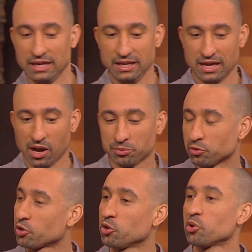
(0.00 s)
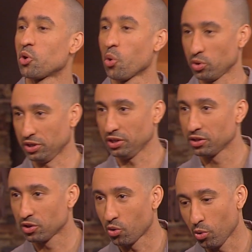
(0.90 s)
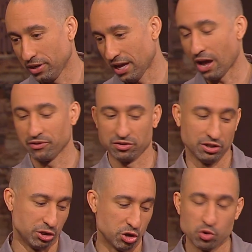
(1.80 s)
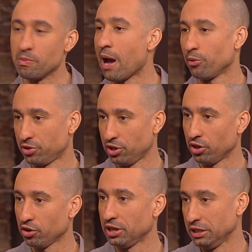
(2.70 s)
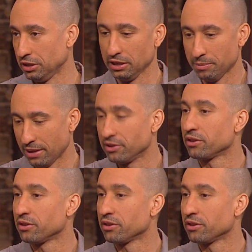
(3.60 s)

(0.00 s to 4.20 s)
He helped recruit Courtney. Courtney obviously knew Matt was here. He, he made the